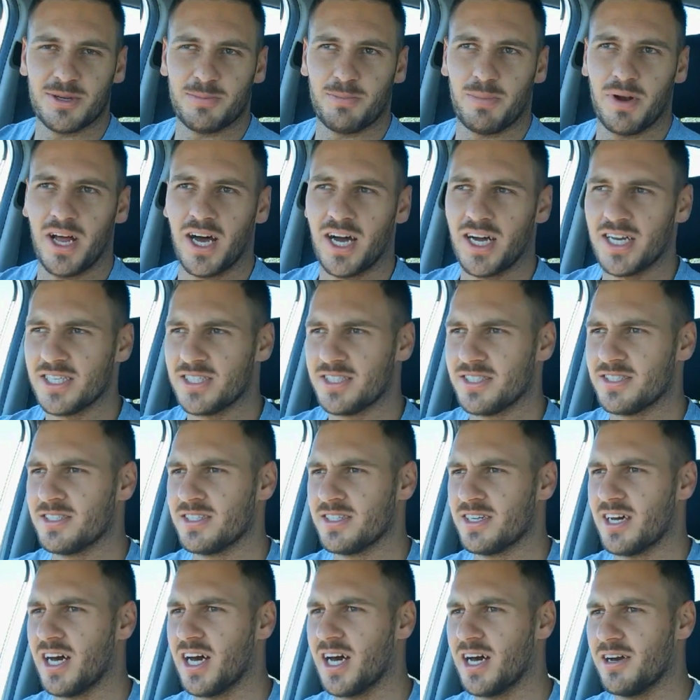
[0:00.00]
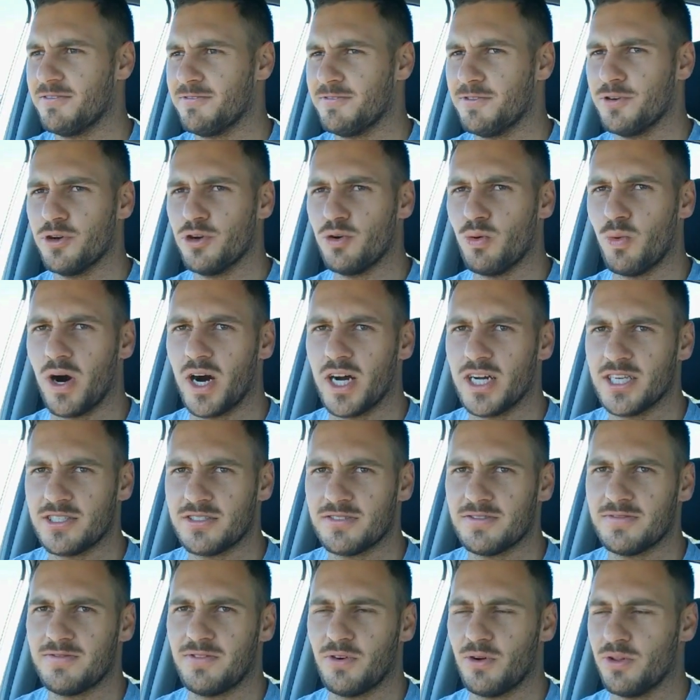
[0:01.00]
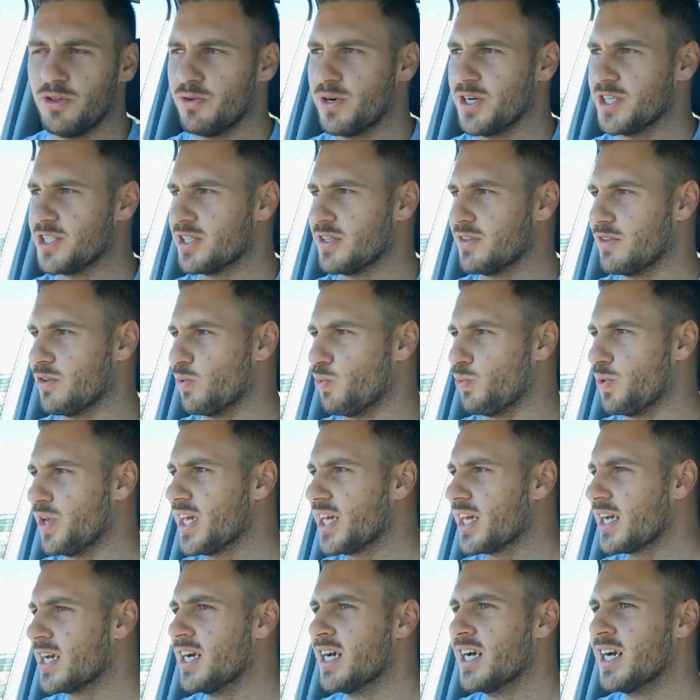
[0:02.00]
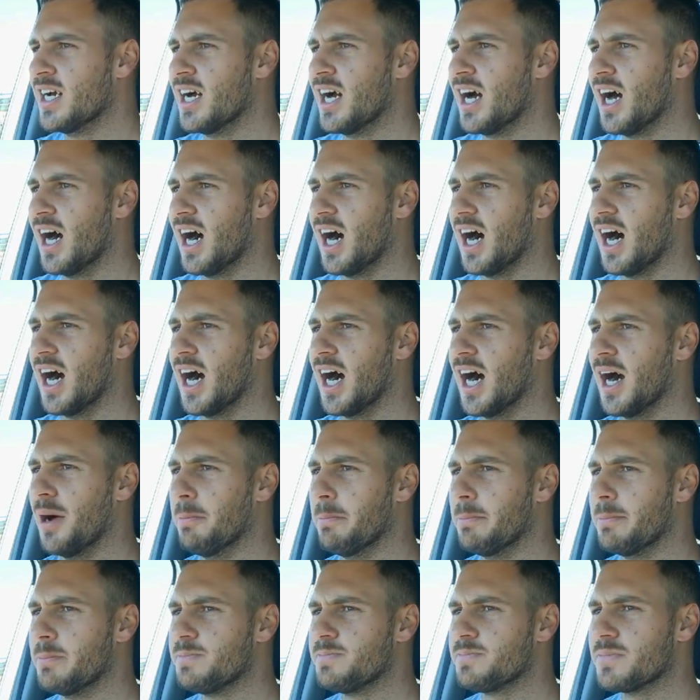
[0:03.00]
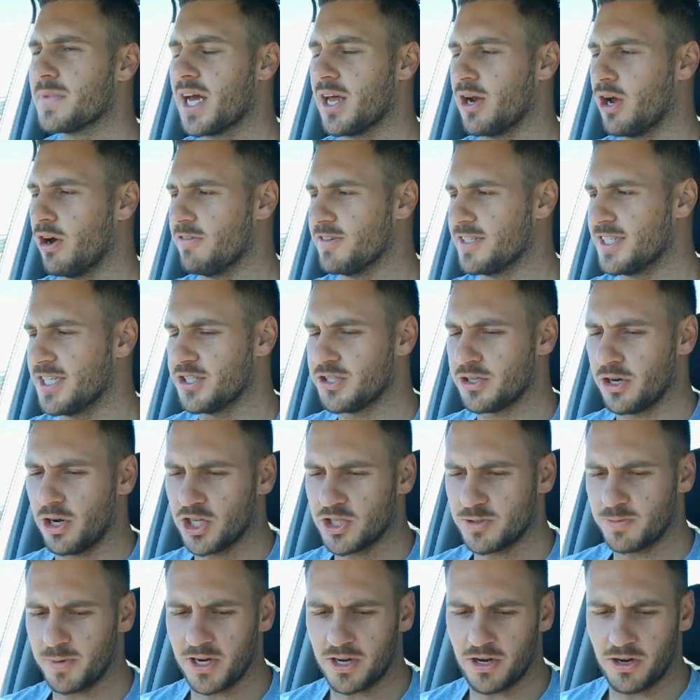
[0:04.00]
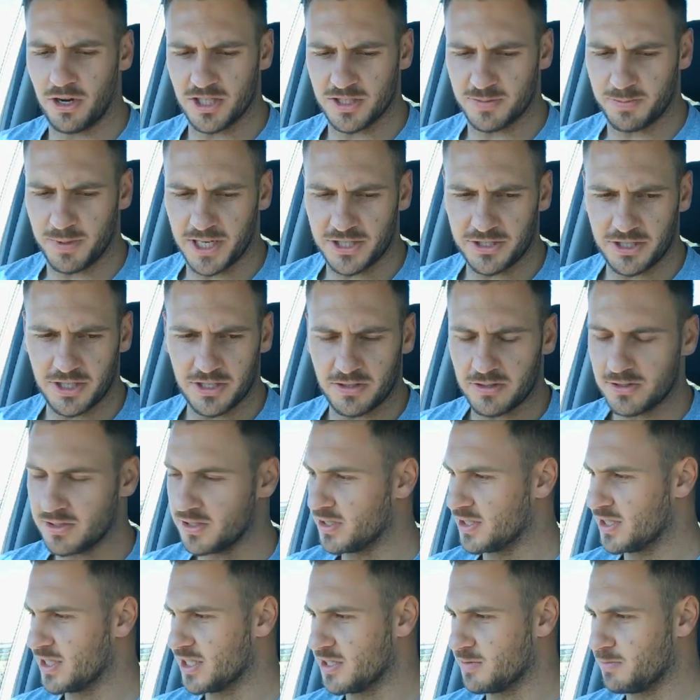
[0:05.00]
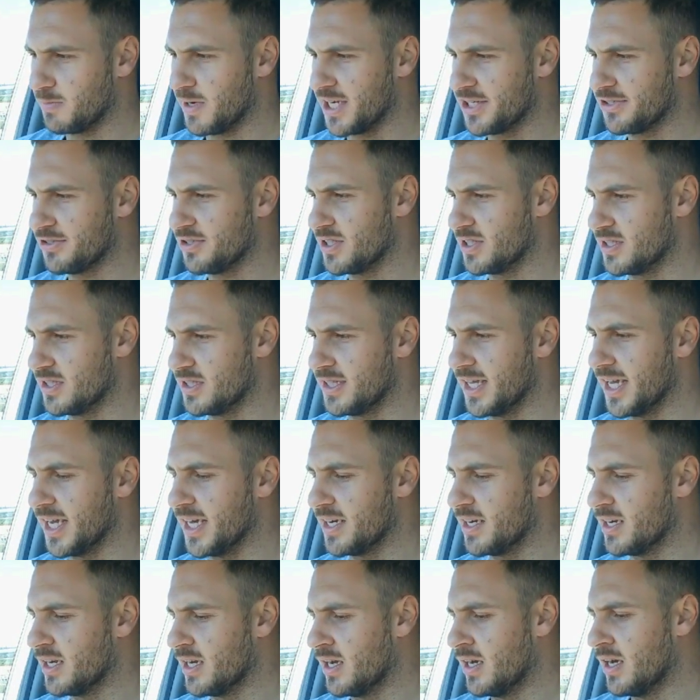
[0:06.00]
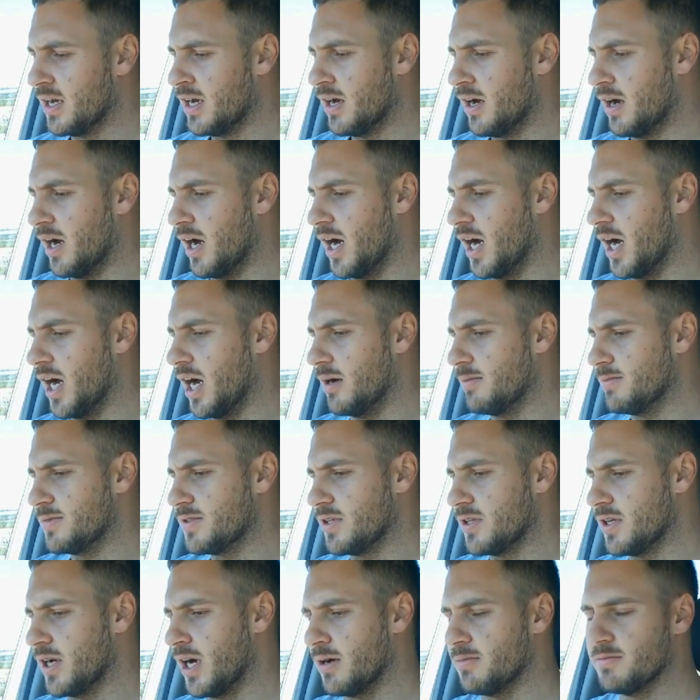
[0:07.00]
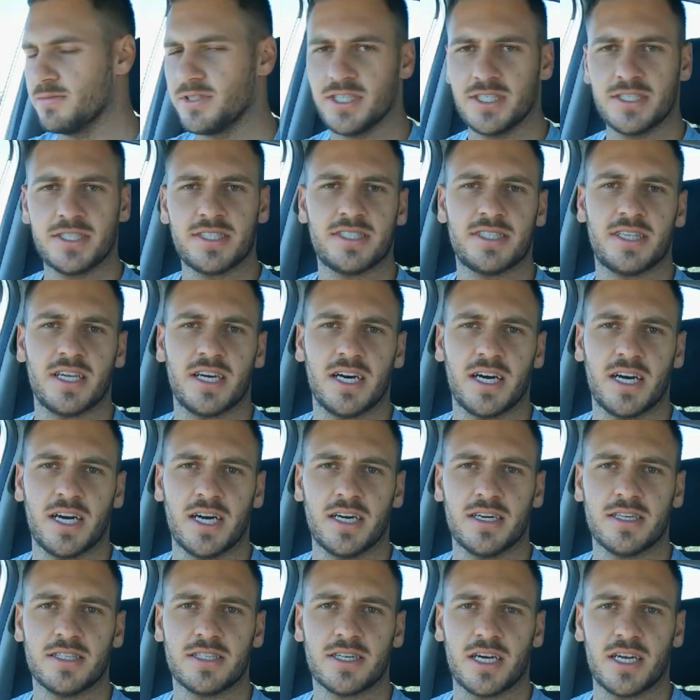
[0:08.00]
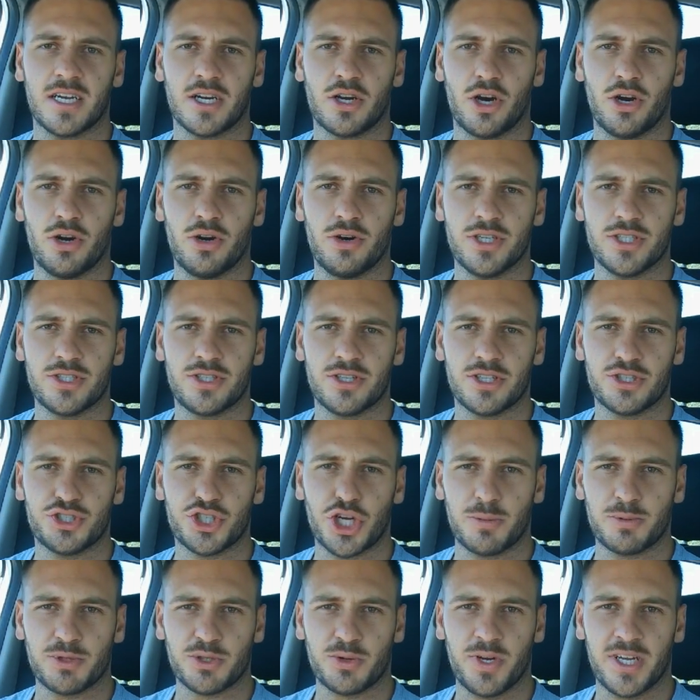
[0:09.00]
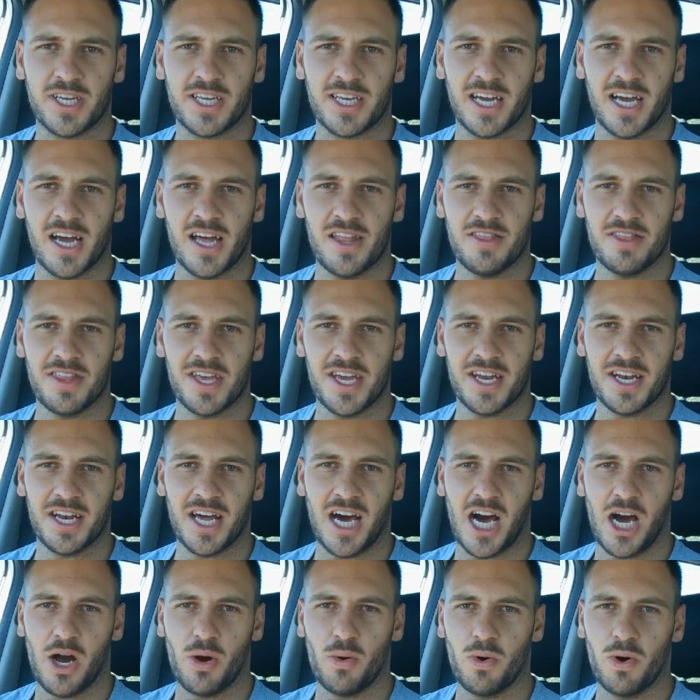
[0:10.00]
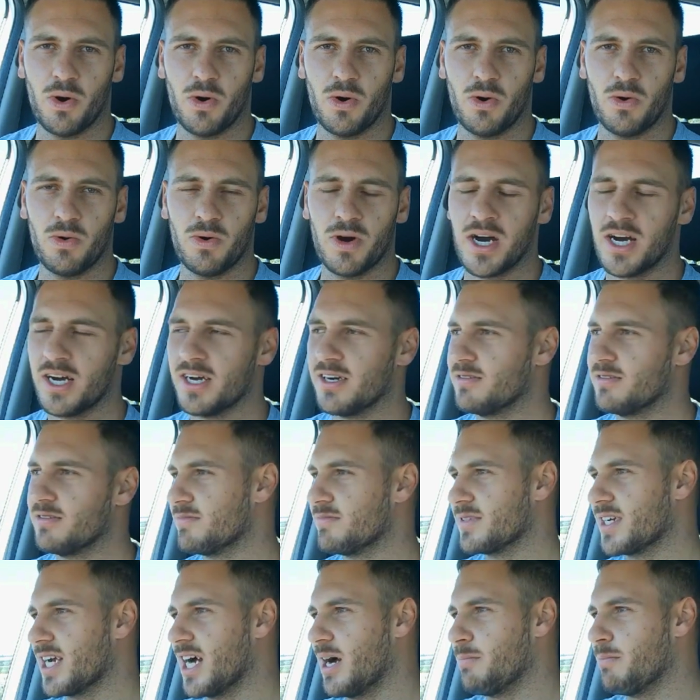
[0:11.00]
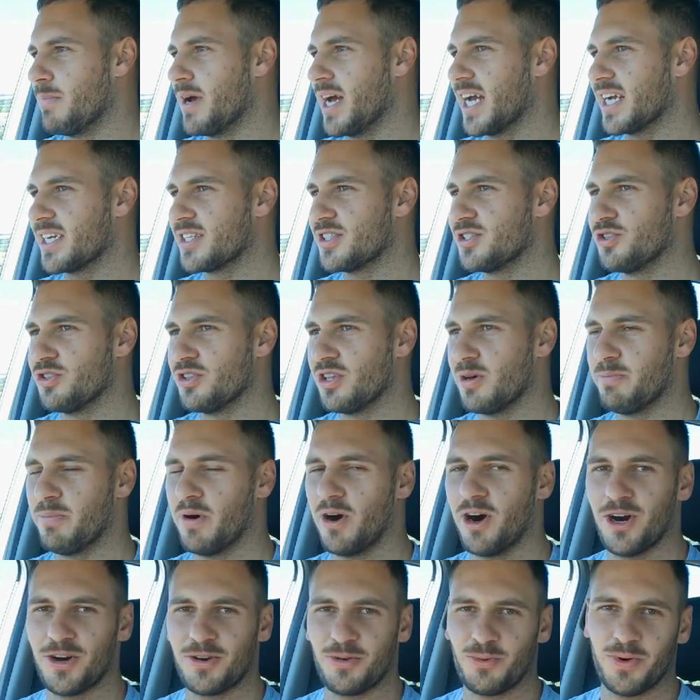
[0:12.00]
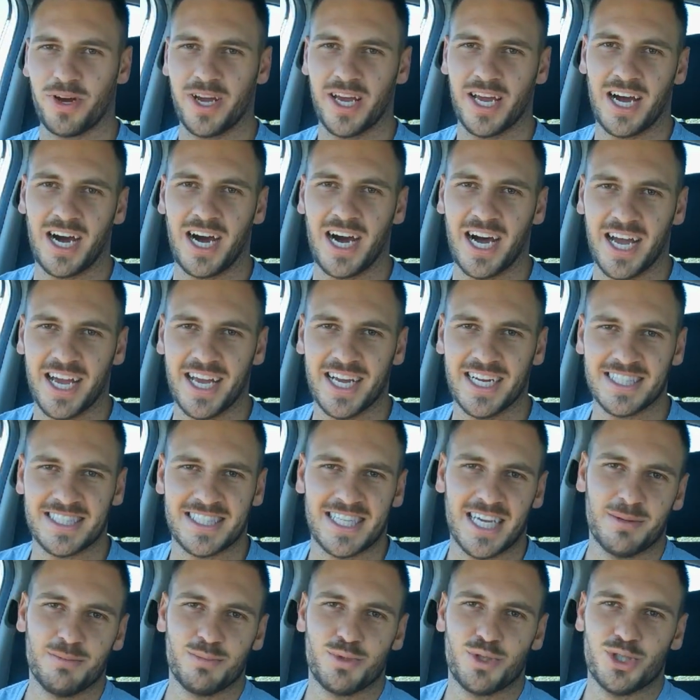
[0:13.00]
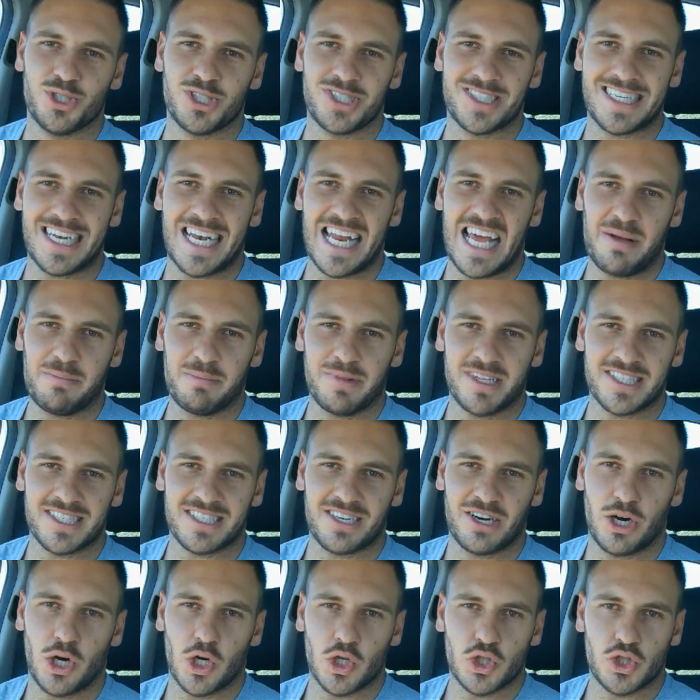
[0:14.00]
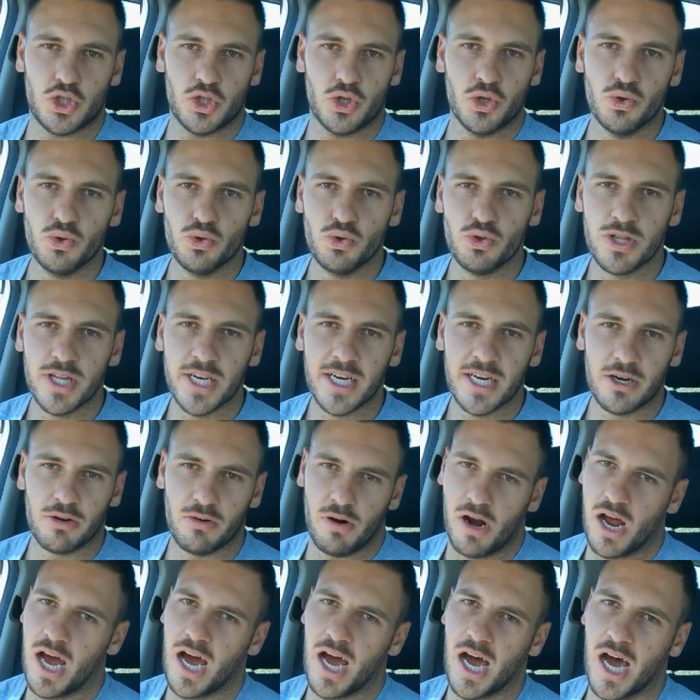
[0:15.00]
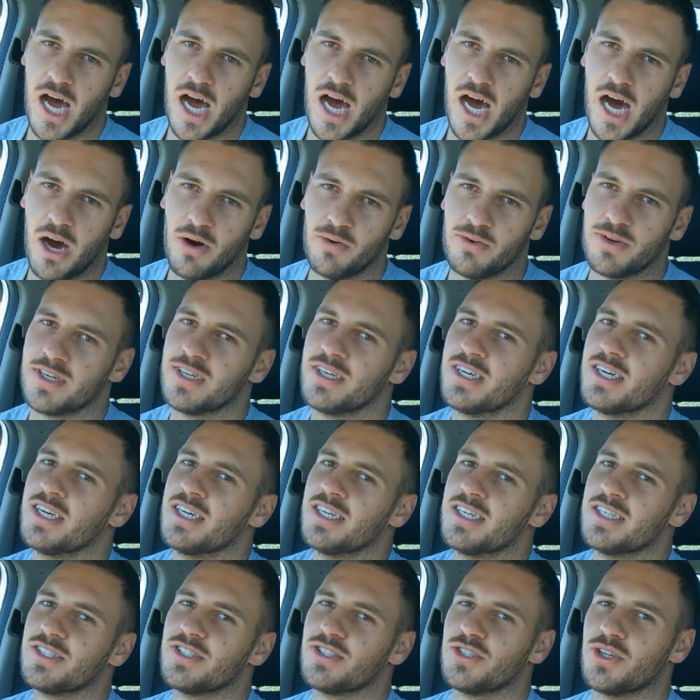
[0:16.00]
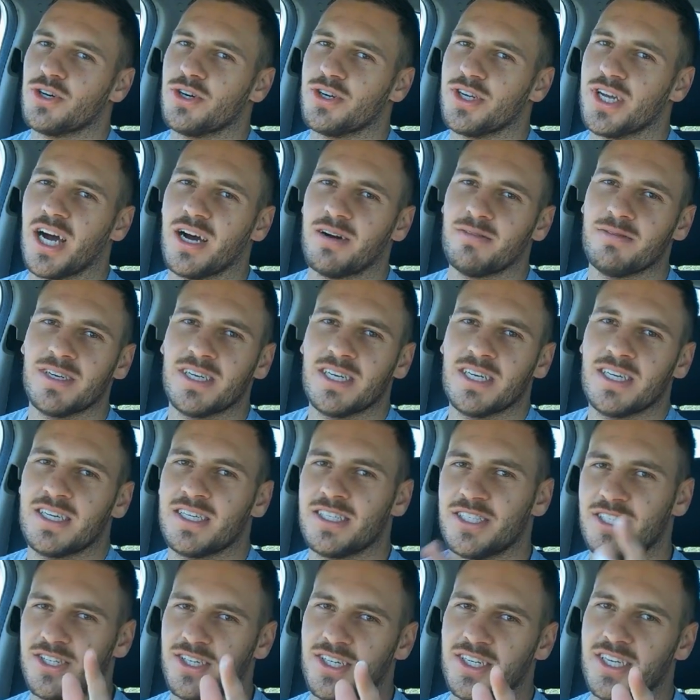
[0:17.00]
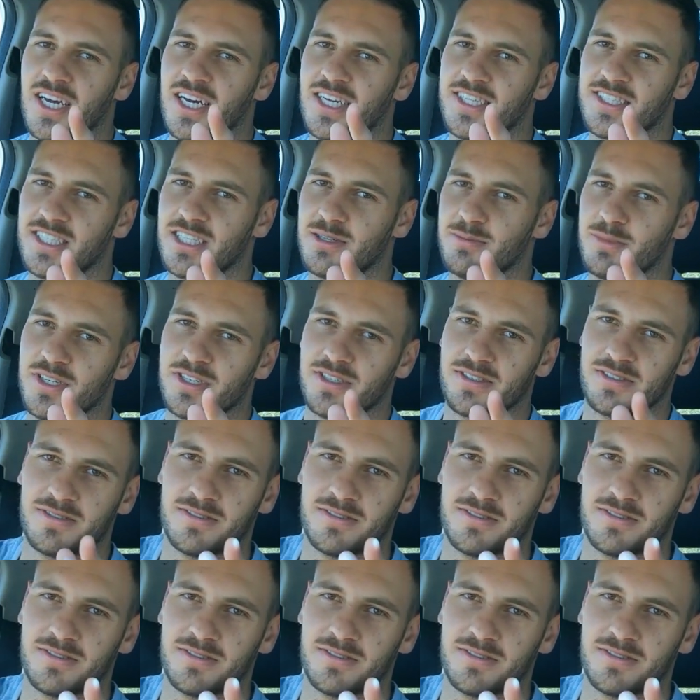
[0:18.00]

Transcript: supplies food wise for the rest of the week, and obviously charge my car's battery, because this thing's battery is dead. So yeah, I'm just gonna go into the shops quick, and then I will come back to the part where I attempt to slam this car to the ground. So yeah, see you guys in a bit.